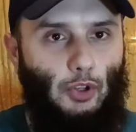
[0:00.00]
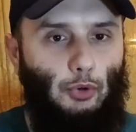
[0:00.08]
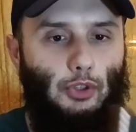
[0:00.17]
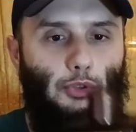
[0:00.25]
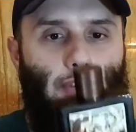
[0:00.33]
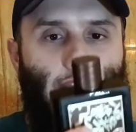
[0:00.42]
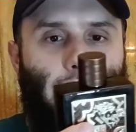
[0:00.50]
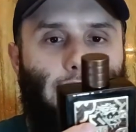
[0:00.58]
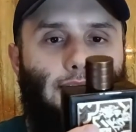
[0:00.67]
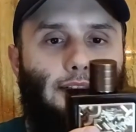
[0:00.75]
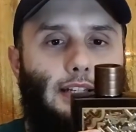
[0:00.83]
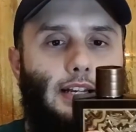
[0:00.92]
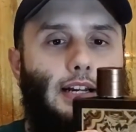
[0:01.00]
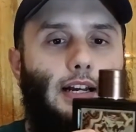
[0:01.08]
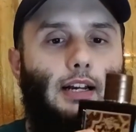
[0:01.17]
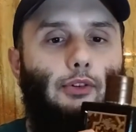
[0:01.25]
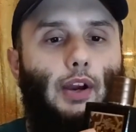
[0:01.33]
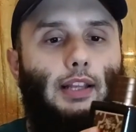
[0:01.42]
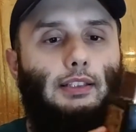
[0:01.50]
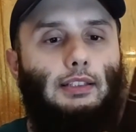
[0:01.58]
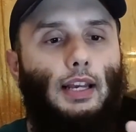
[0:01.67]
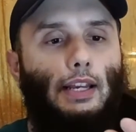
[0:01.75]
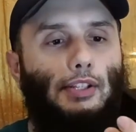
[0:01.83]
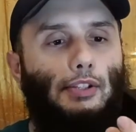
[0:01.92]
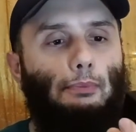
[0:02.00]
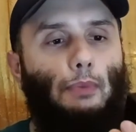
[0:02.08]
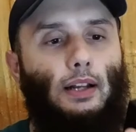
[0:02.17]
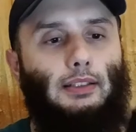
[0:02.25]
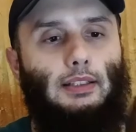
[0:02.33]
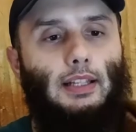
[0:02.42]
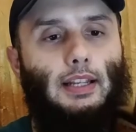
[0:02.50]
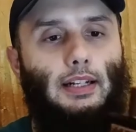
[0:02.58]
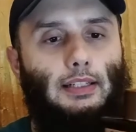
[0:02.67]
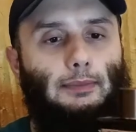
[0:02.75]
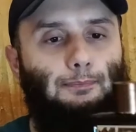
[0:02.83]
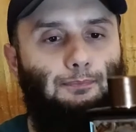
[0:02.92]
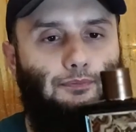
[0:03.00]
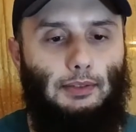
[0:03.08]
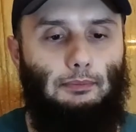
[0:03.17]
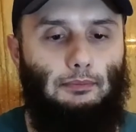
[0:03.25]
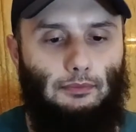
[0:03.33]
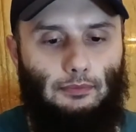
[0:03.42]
We do get quite a nice bottle here that